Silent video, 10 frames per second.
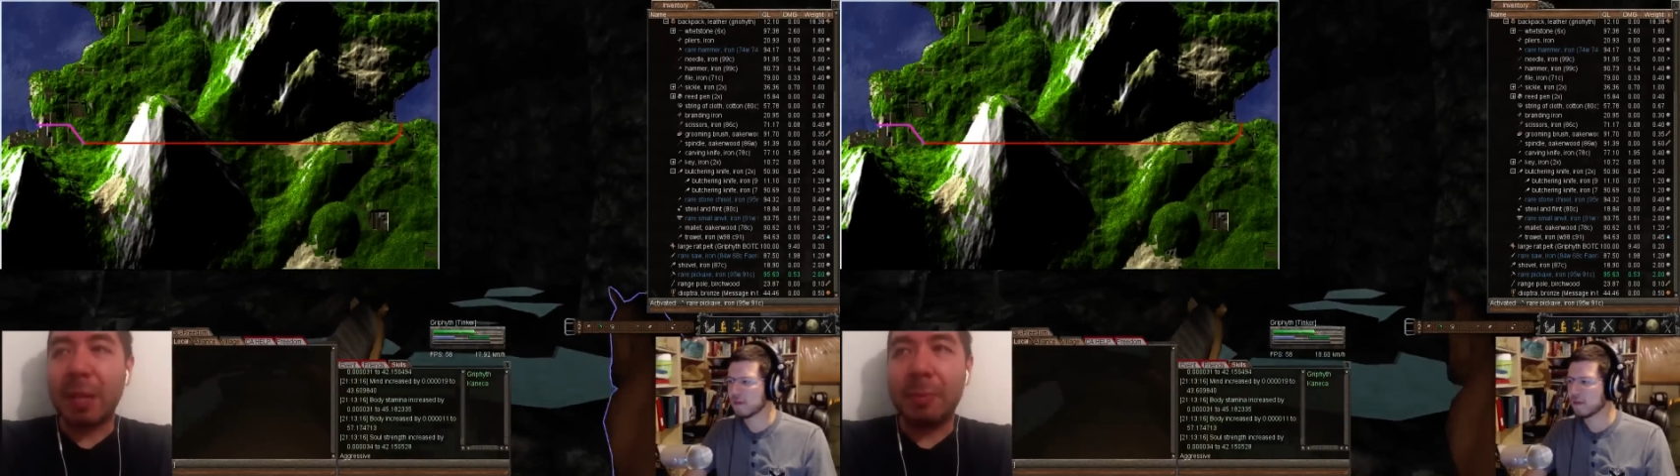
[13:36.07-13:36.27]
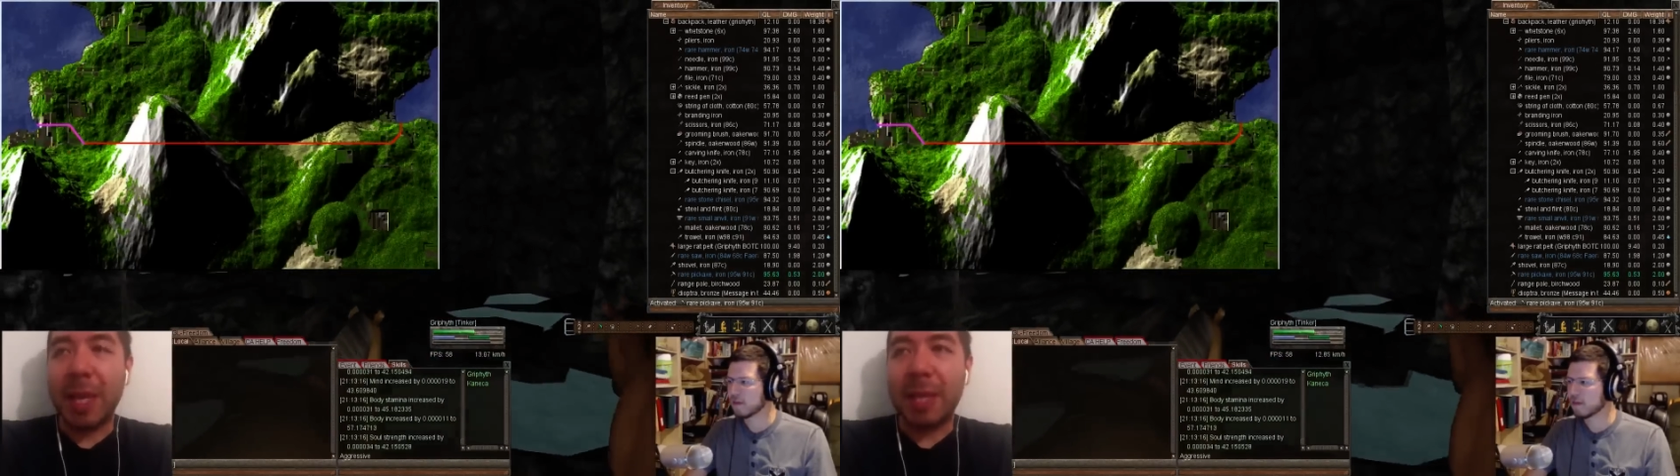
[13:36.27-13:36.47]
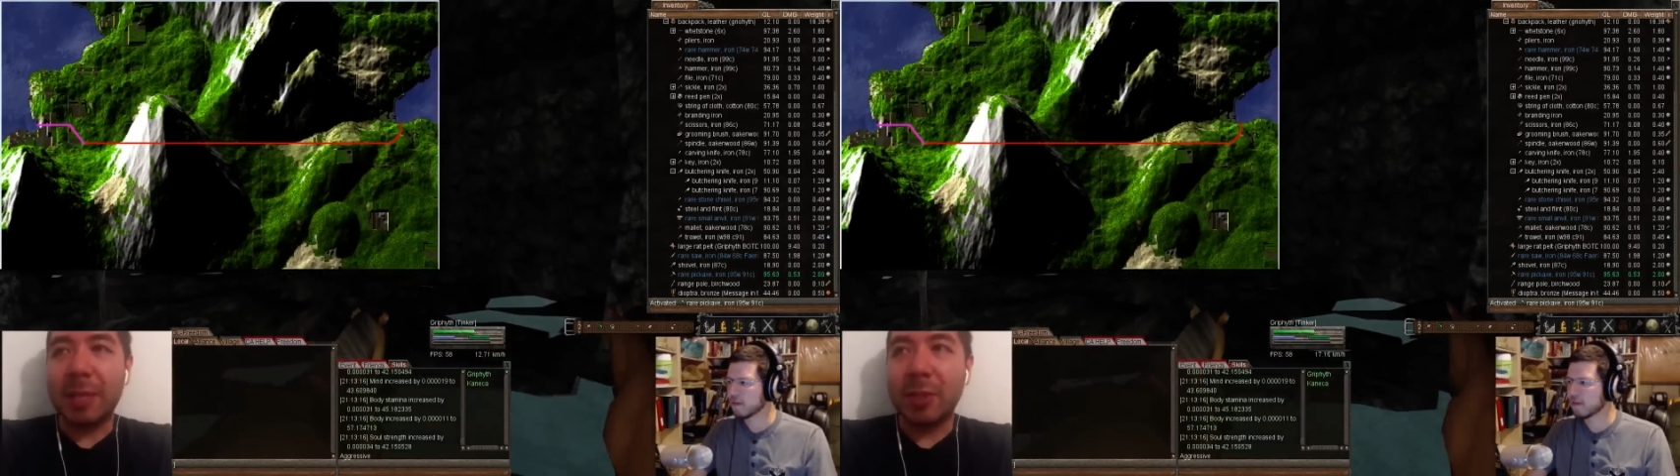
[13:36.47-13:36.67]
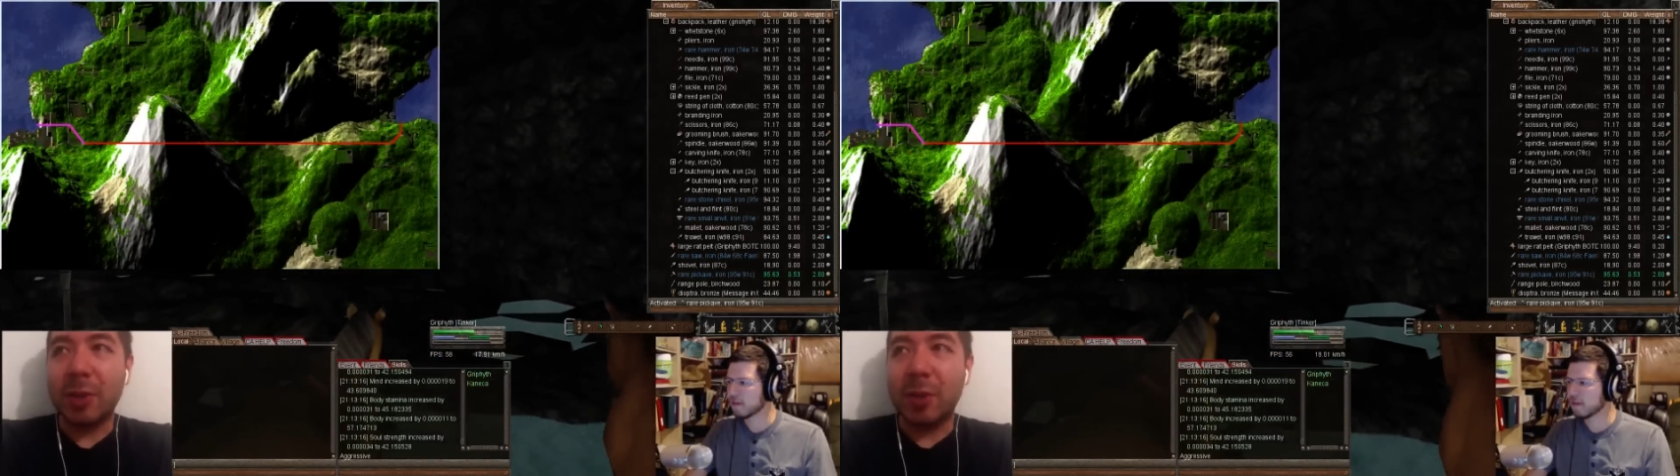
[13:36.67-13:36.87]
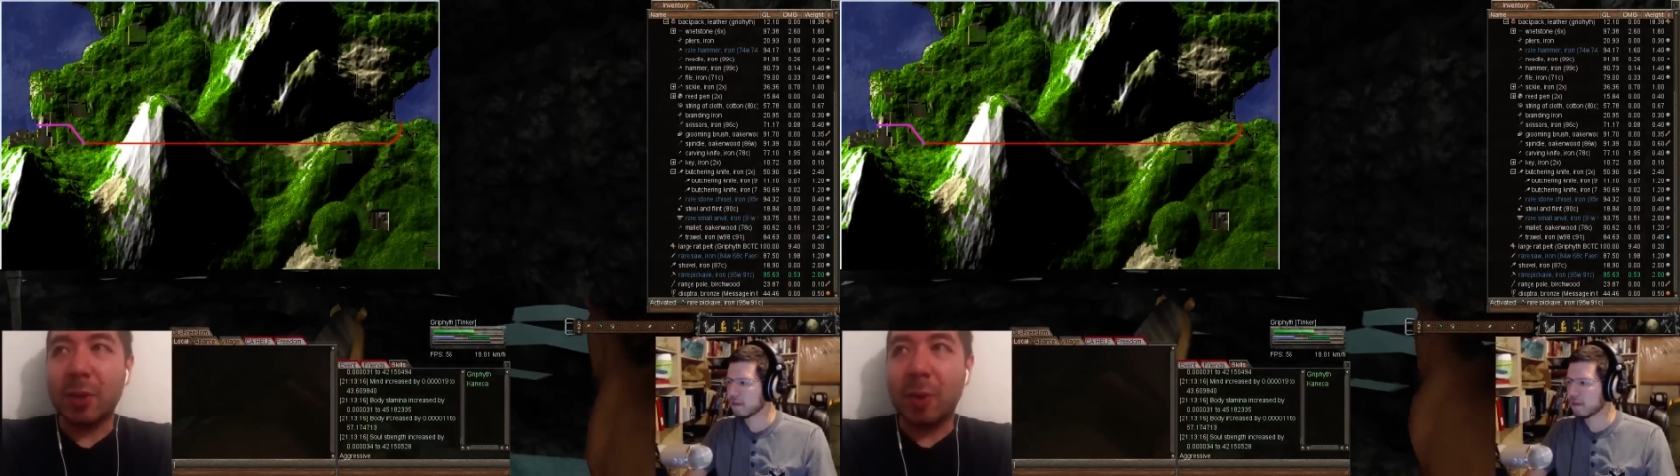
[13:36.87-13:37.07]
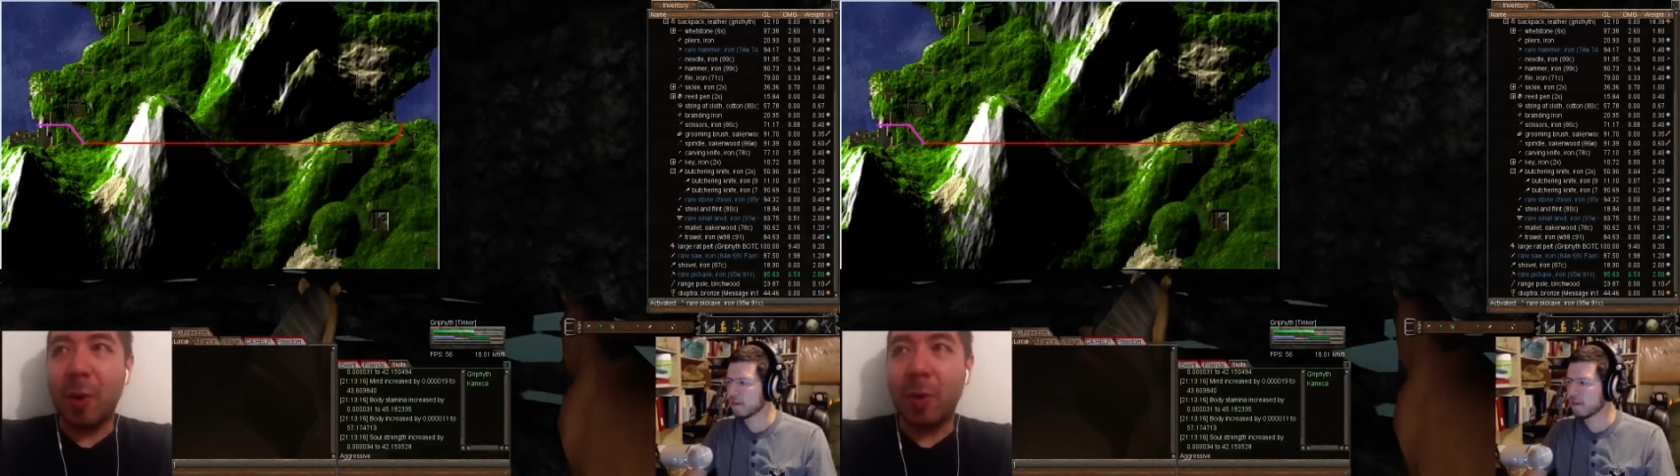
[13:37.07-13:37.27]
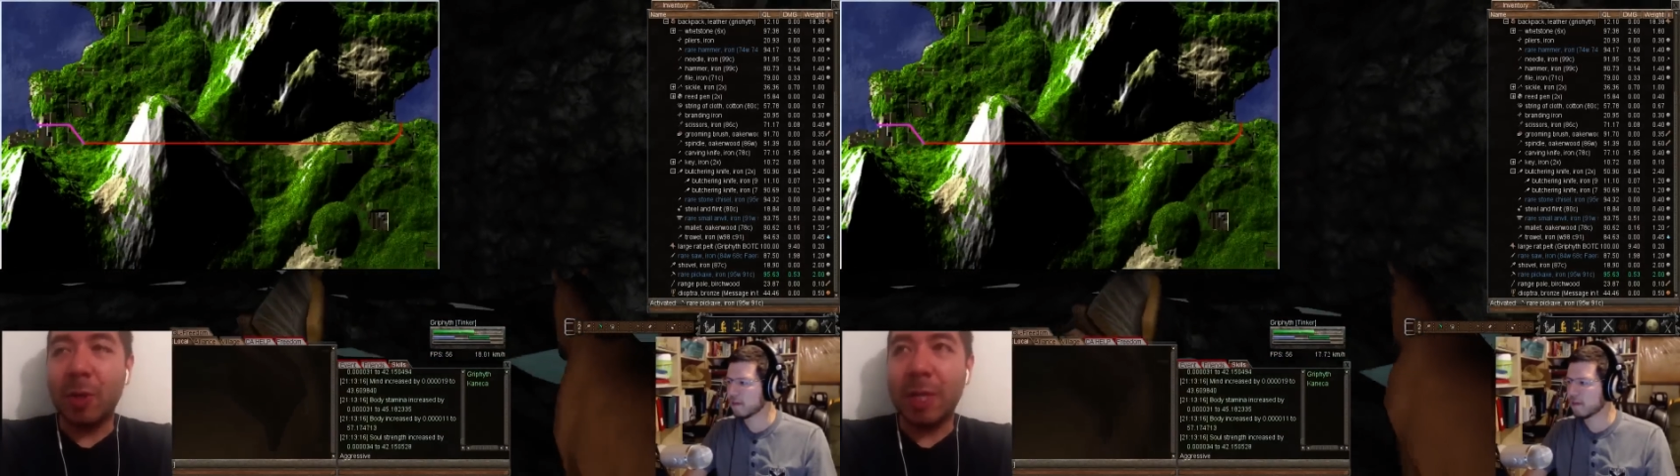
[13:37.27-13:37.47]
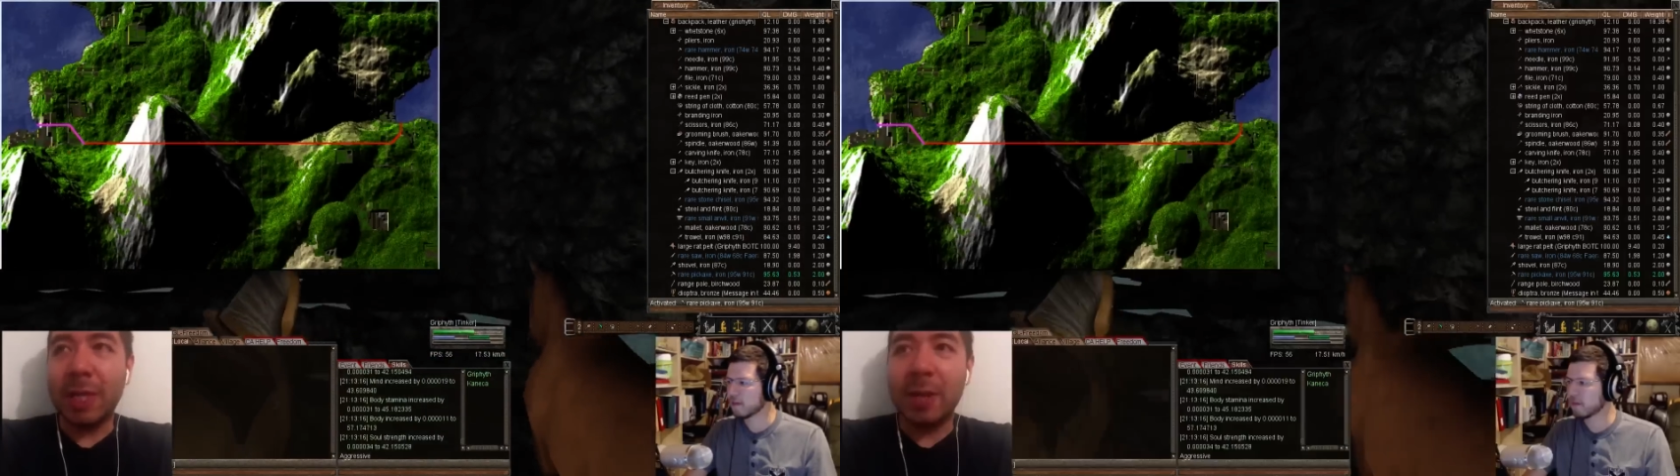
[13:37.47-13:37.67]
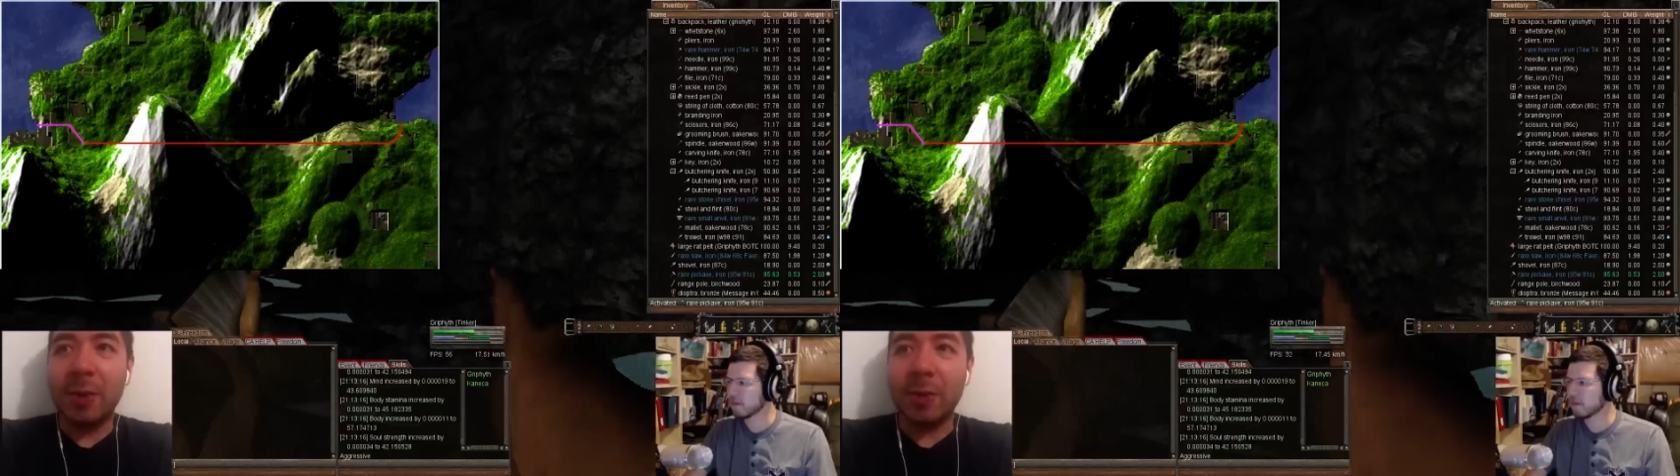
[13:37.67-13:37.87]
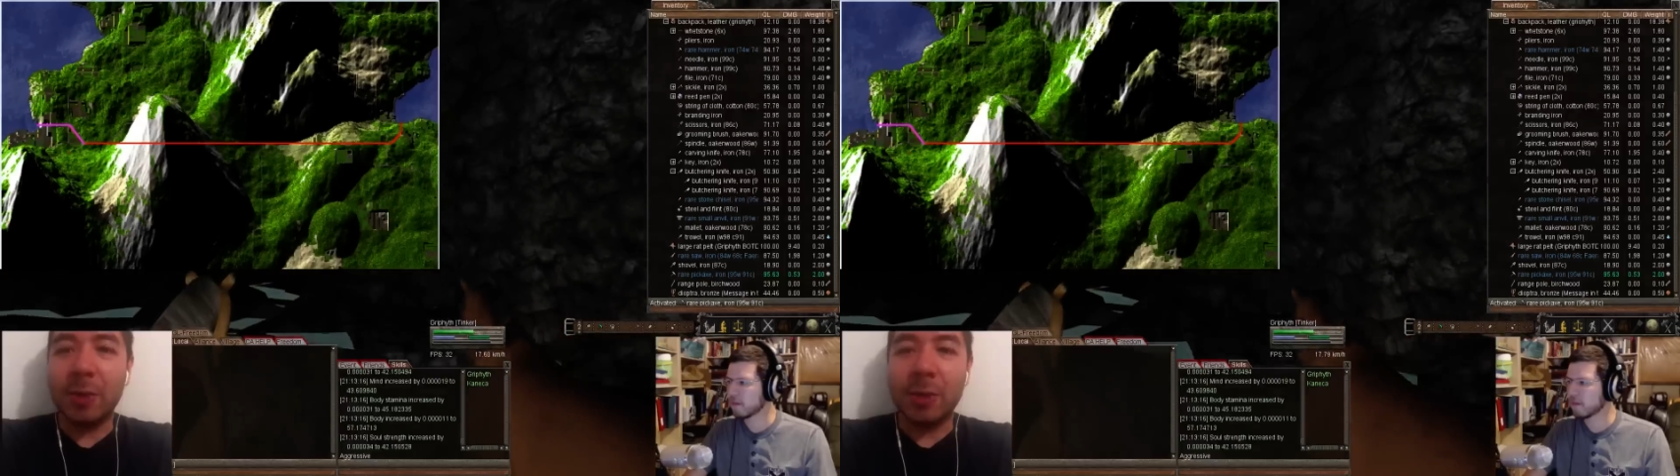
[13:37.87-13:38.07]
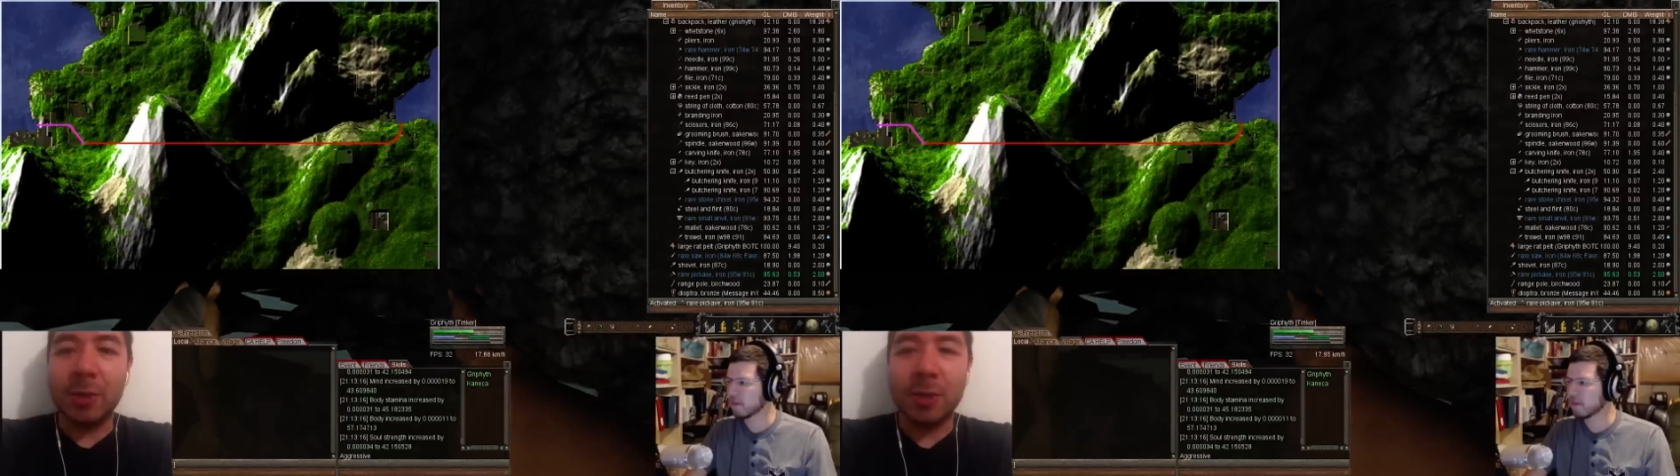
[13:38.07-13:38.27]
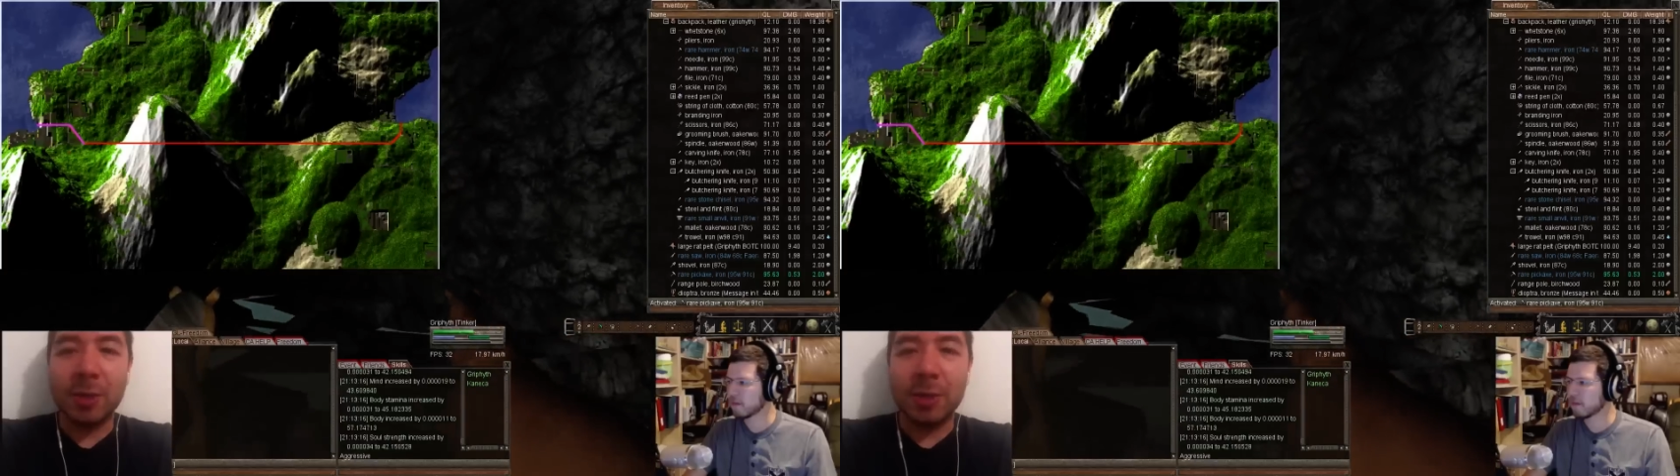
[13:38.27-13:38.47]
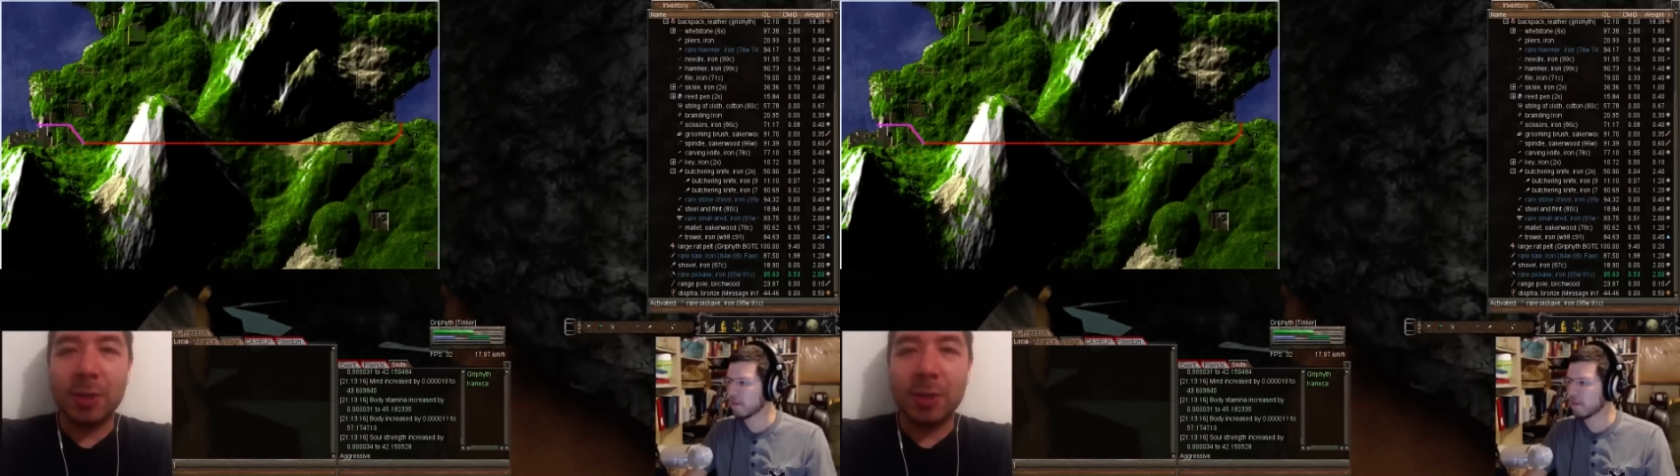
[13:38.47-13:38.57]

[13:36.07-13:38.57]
make it so only the owner